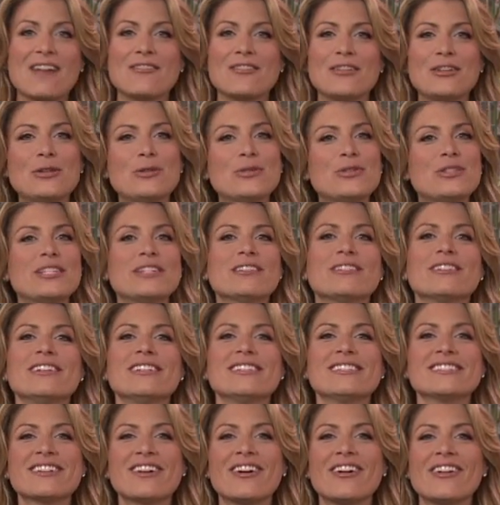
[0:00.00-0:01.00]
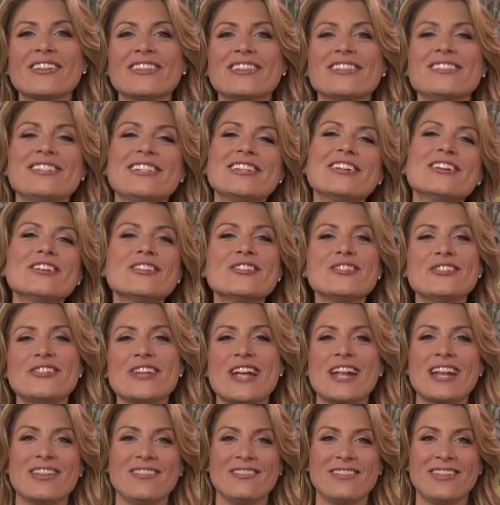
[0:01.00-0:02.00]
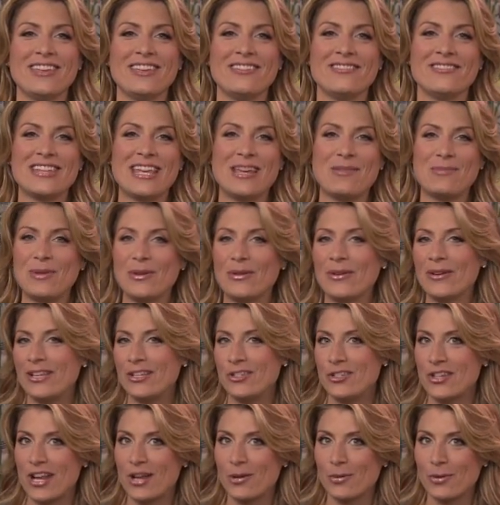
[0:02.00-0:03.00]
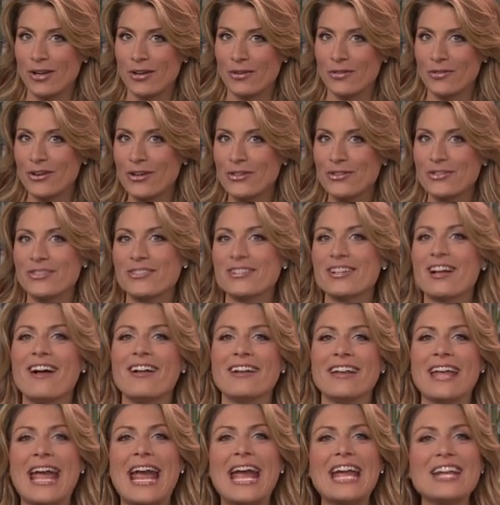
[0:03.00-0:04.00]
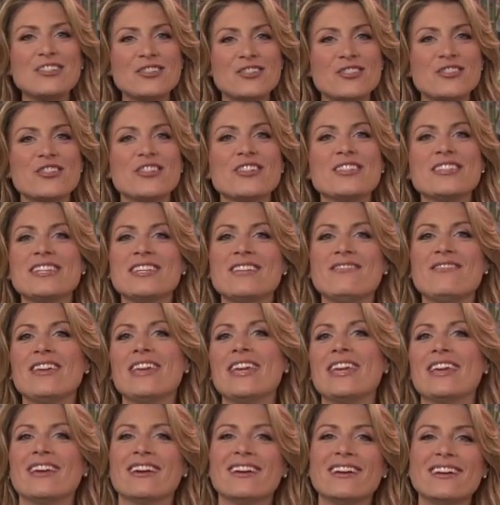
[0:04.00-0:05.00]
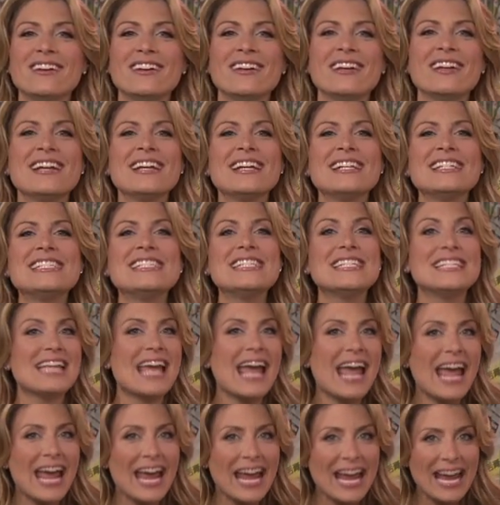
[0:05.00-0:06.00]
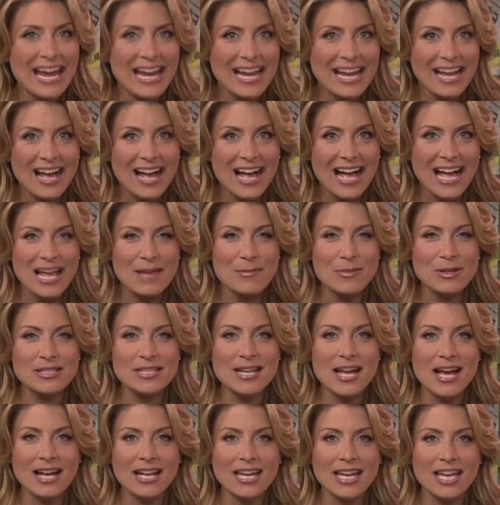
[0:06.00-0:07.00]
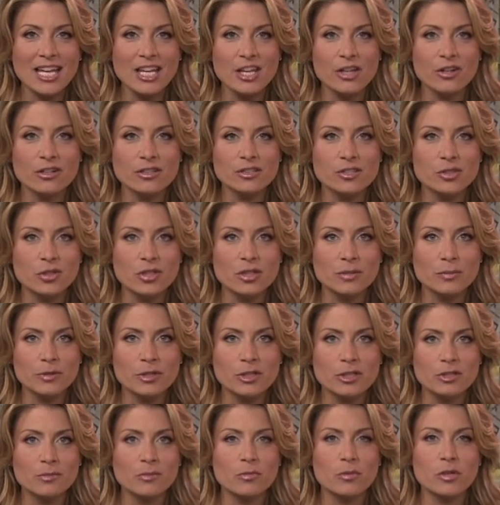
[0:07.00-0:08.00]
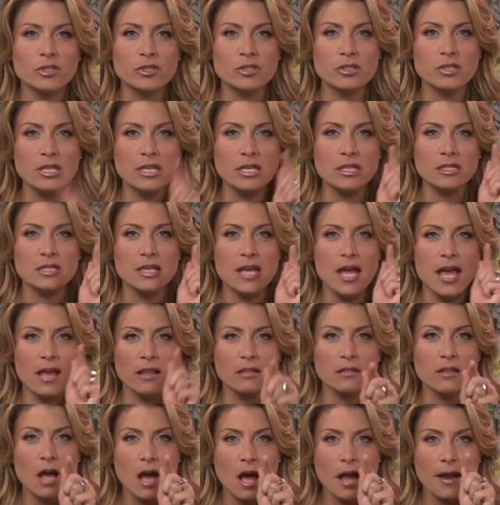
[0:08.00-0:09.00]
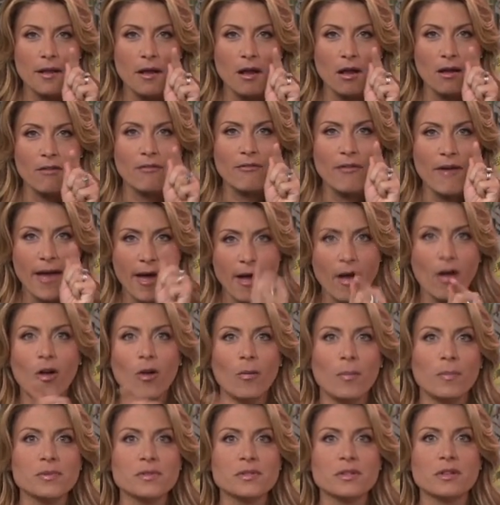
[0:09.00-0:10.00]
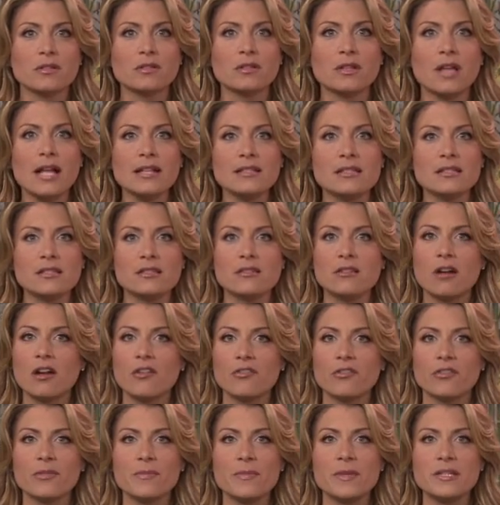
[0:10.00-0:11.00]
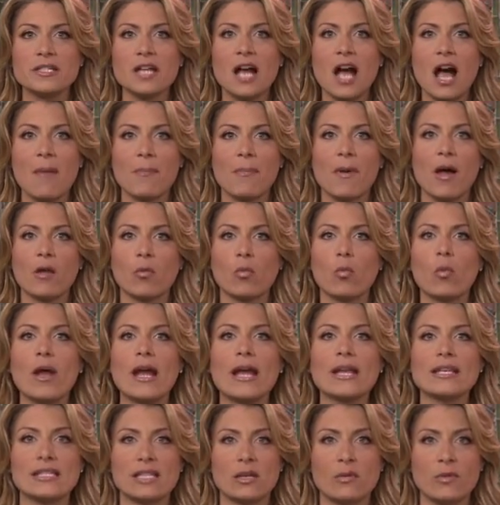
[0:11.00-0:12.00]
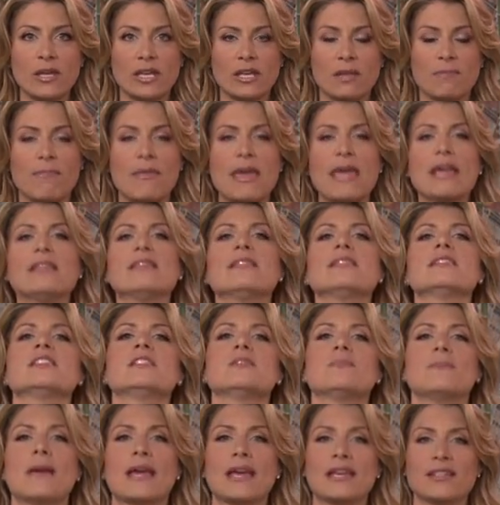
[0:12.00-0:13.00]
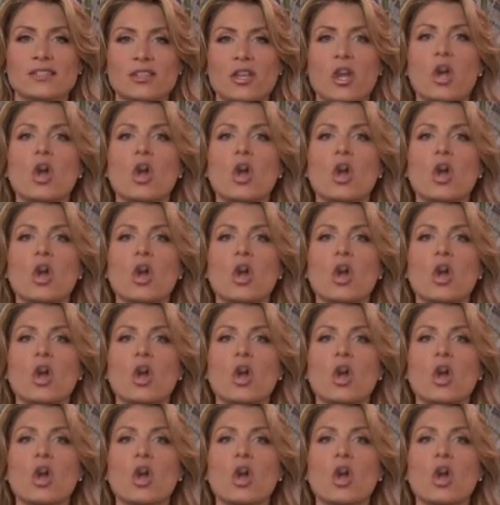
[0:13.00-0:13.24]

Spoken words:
a new series called Dear Genevieve, debuting January 1st on HGTV. Today, I'm attacking your dorm room, which needs a lot of help. So let's start from the top on ways that we can make this space